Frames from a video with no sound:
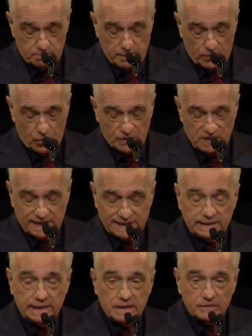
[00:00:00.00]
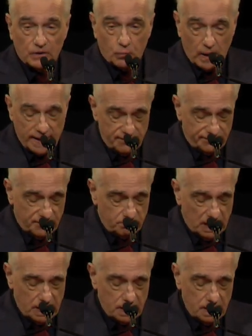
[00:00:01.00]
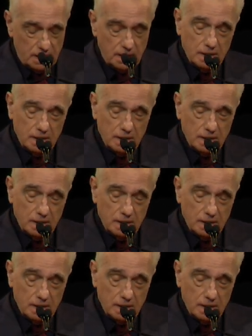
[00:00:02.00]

because it cleared the way for me